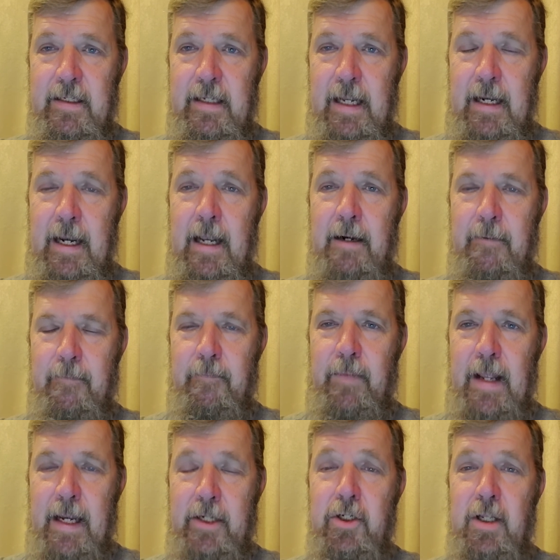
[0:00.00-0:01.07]
and they had
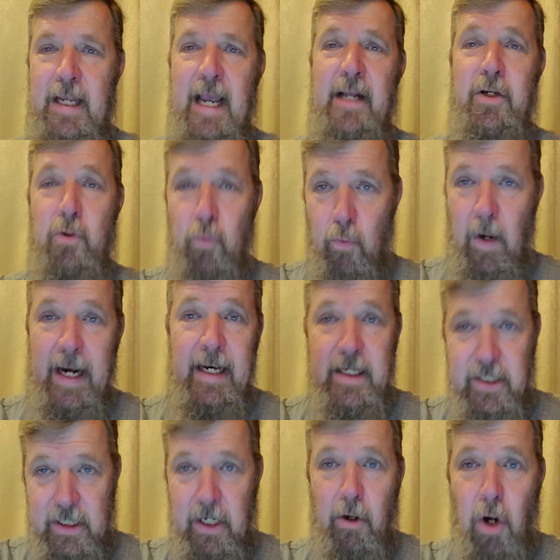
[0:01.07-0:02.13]
actually had to
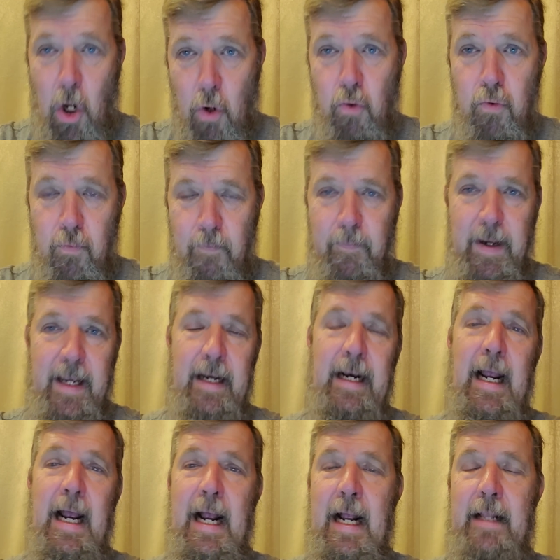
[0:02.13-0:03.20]
raise their own bid
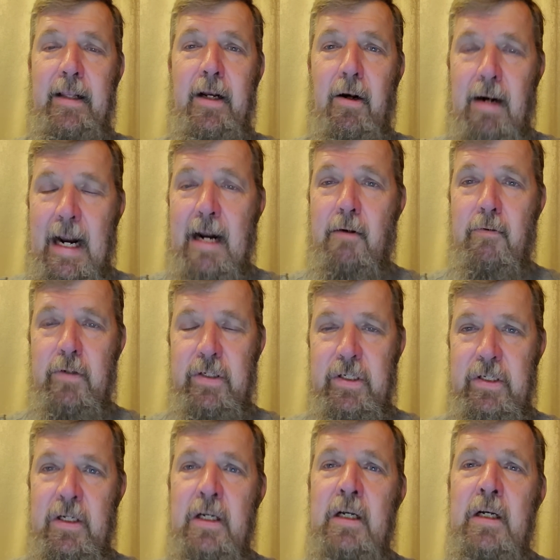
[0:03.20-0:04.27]
on their
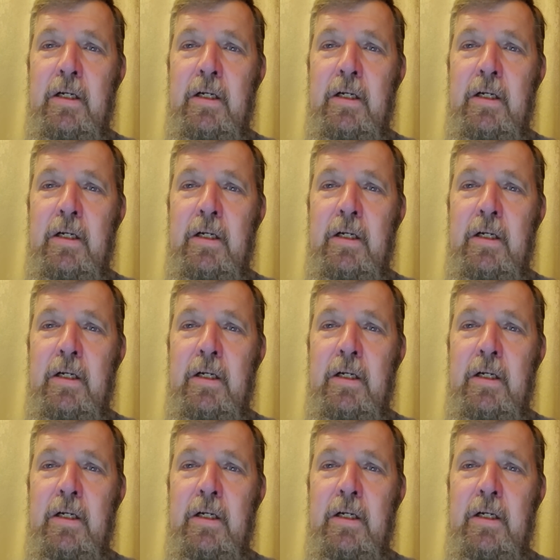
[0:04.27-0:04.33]
house